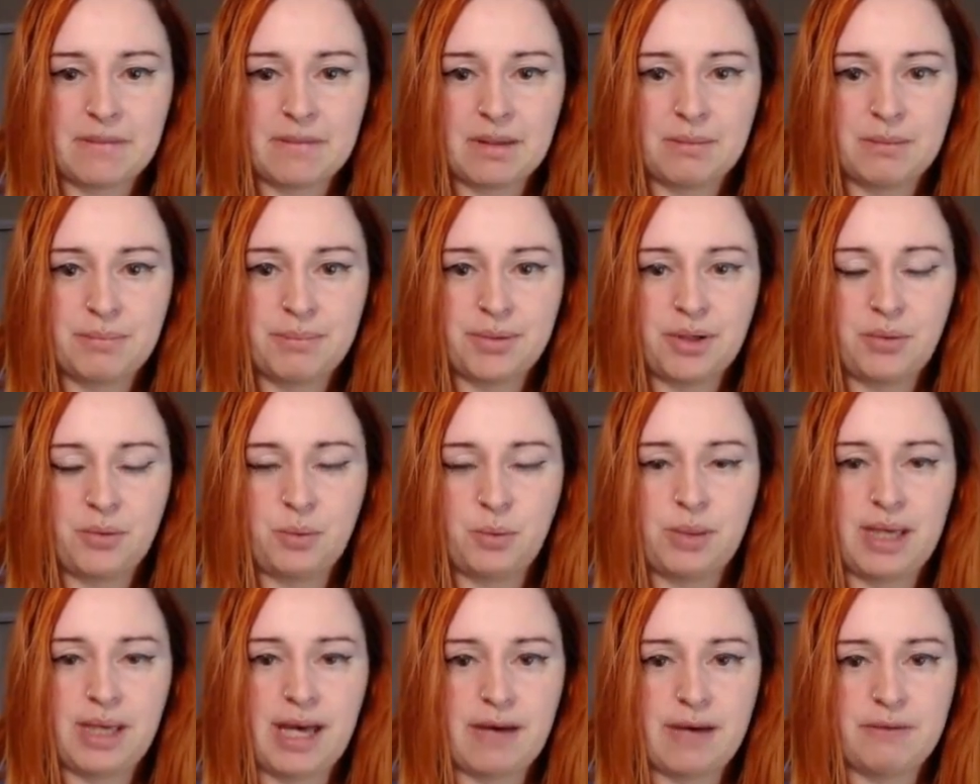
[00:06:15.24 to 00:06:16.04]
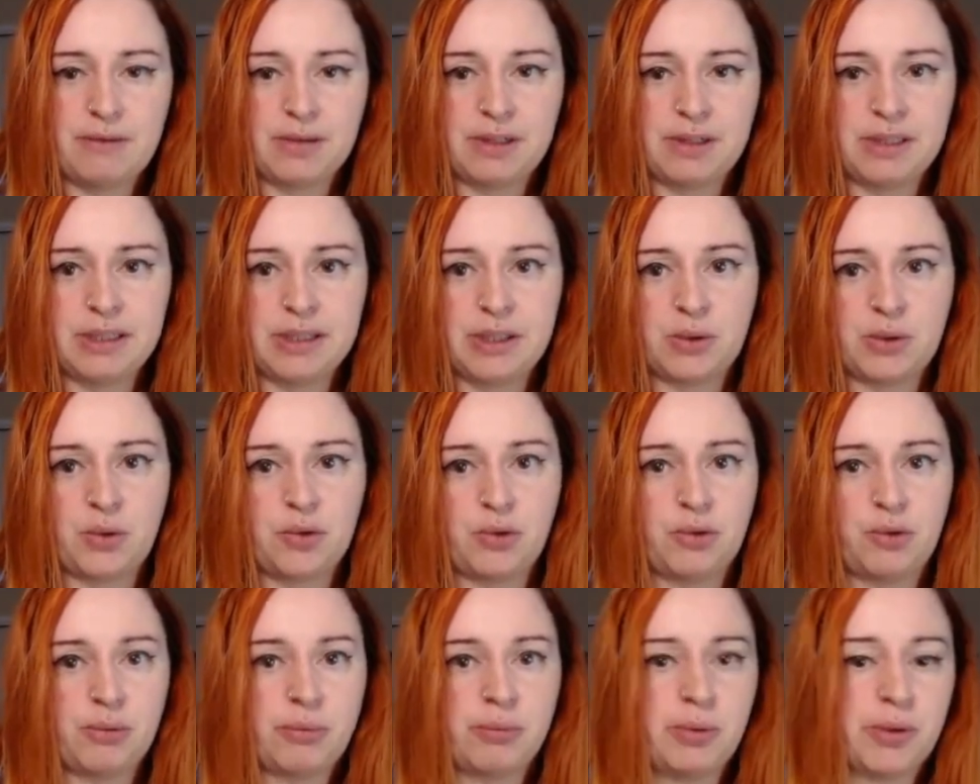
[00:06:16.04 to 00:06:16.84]
But we have a clear on
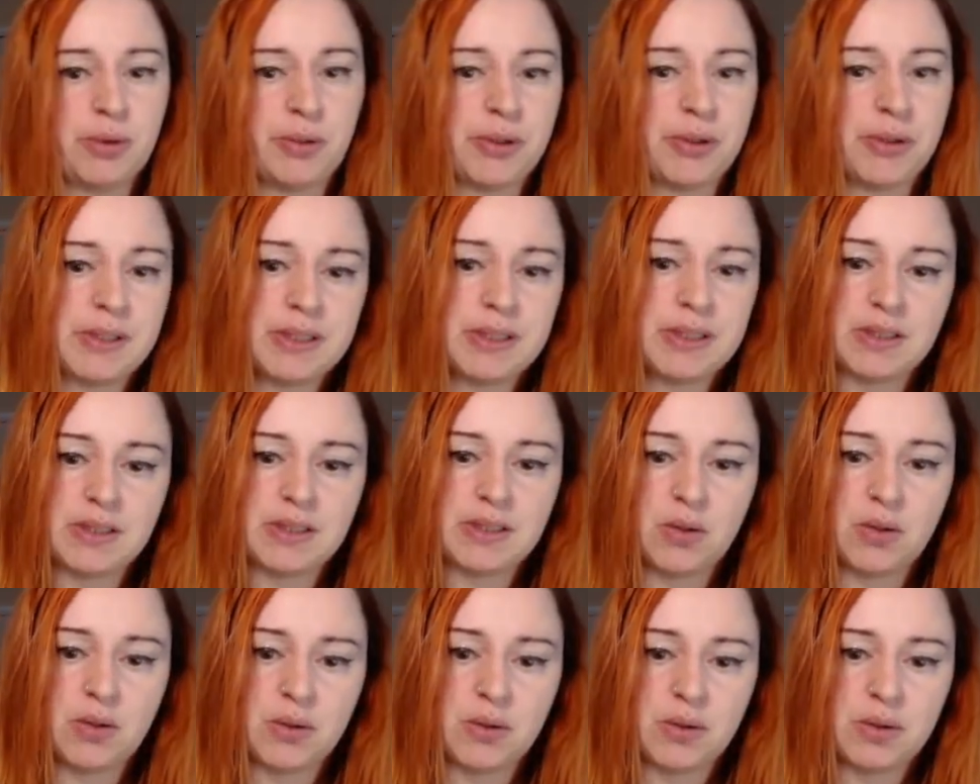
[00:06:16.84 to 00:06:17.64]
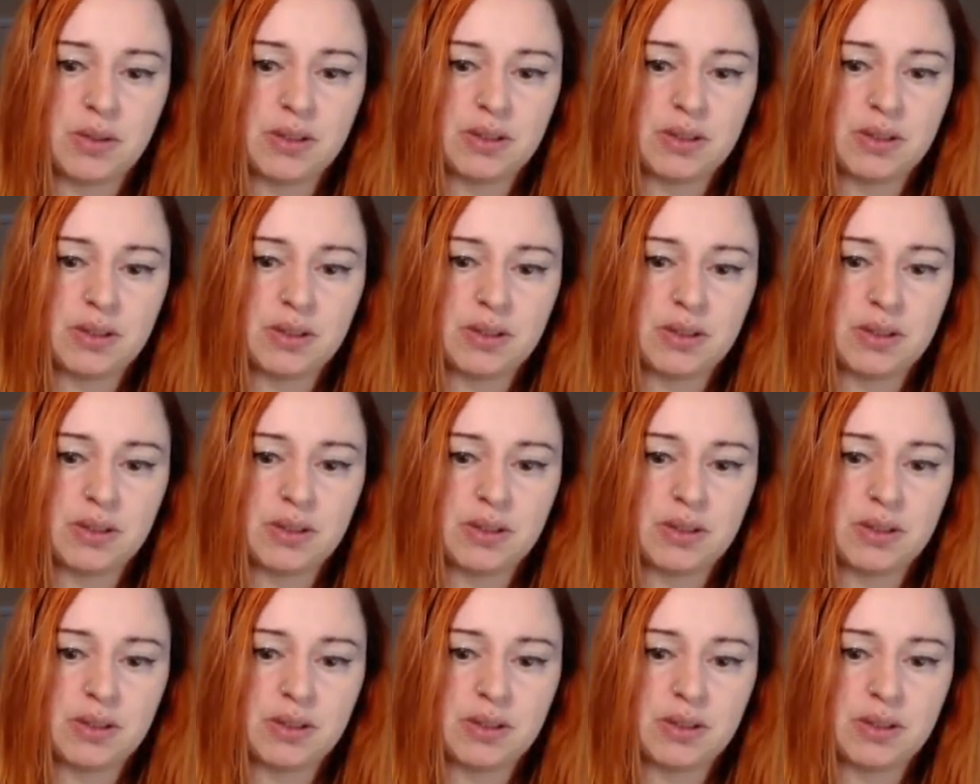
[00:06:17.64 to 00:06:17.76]
the board, so